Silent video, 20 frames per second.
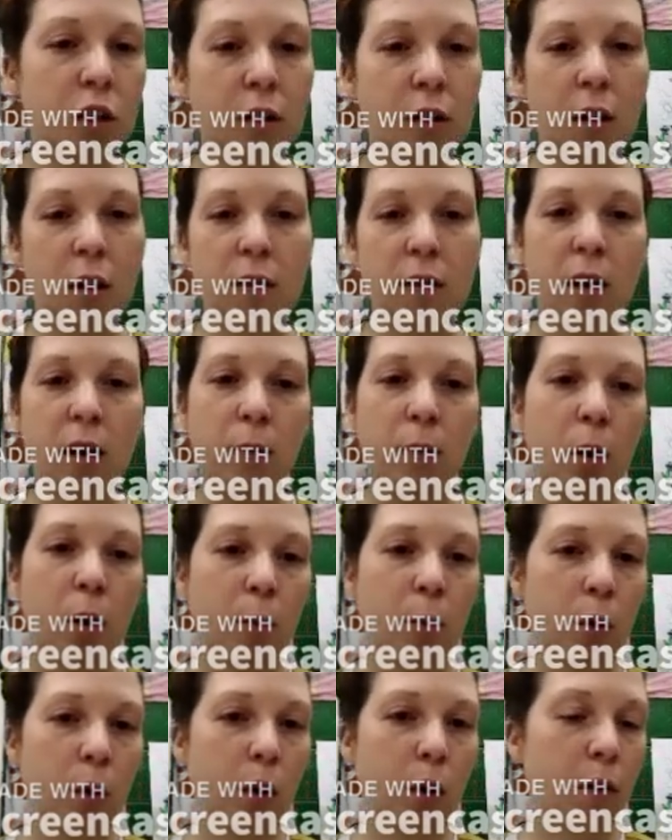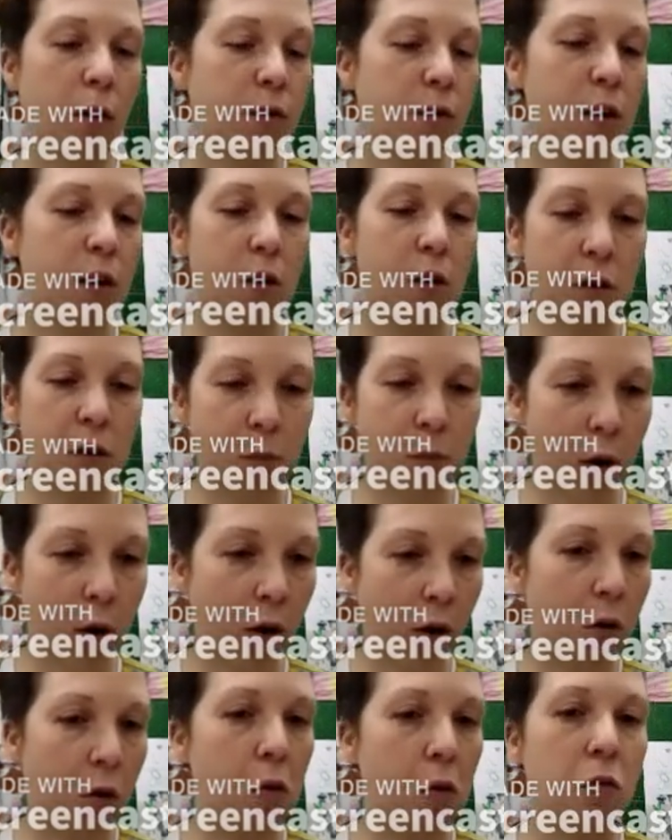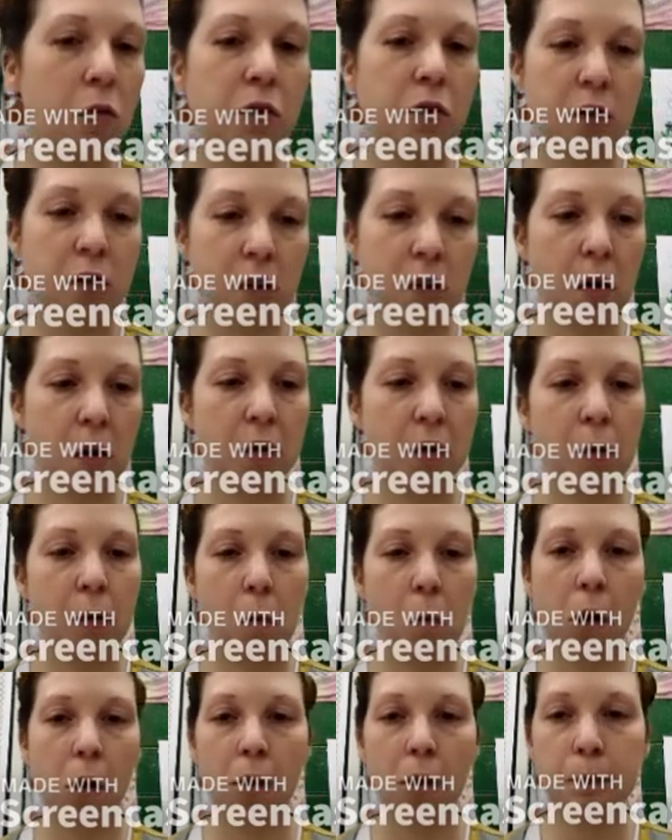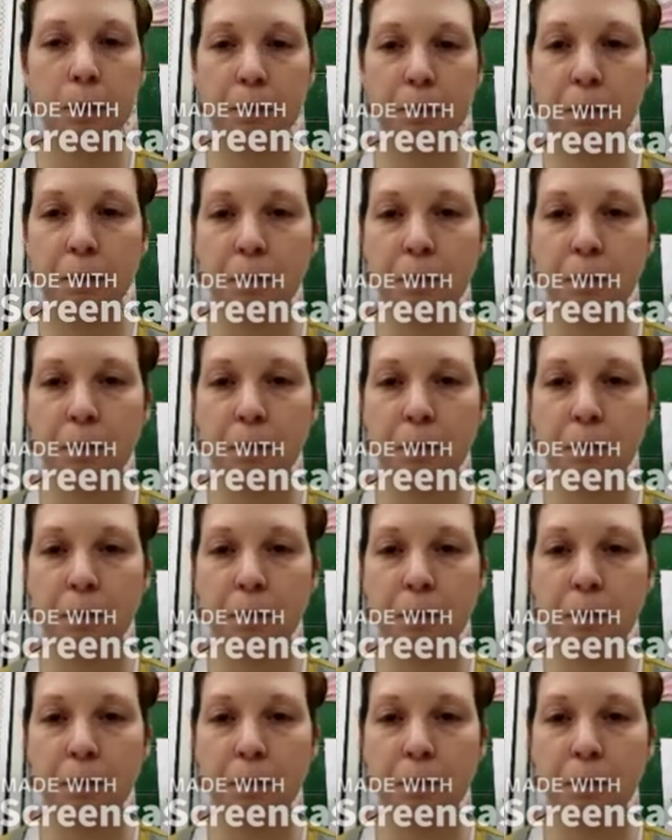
you got the same number of solute particles dissolved in water.